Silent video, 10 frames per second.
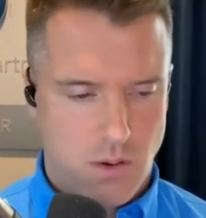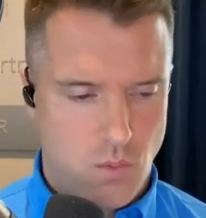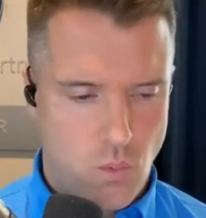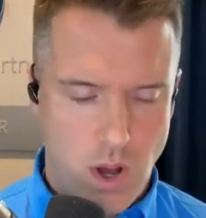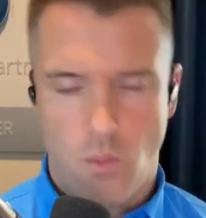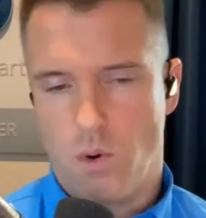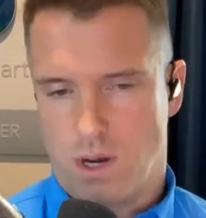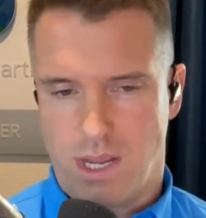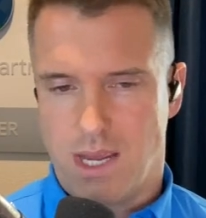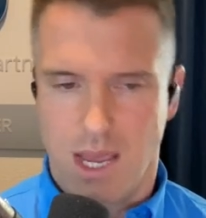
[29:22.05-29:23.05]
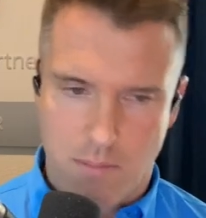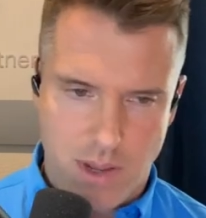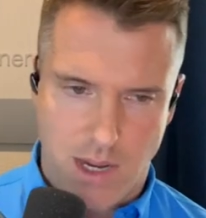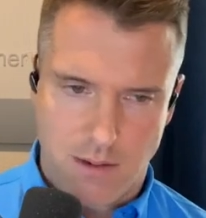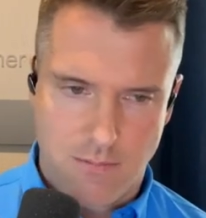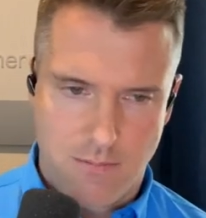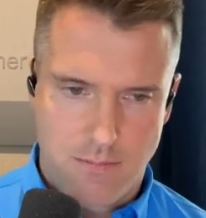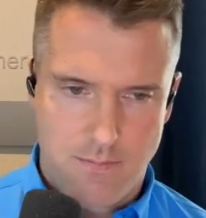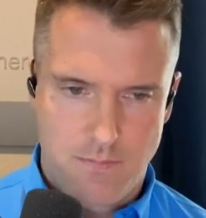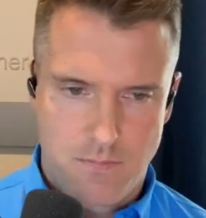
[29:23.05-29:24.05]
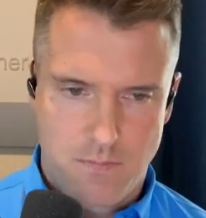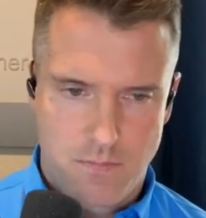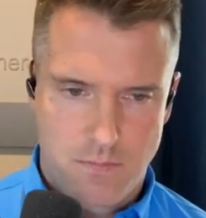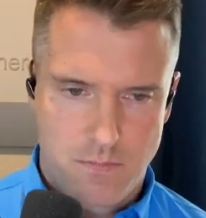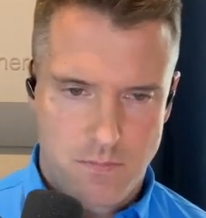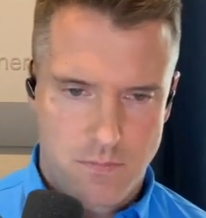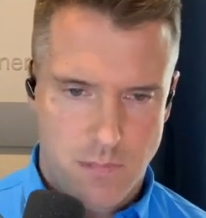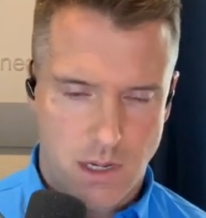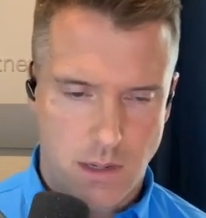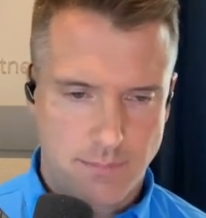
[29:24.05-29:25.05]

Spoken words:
well-working campaign. Okay.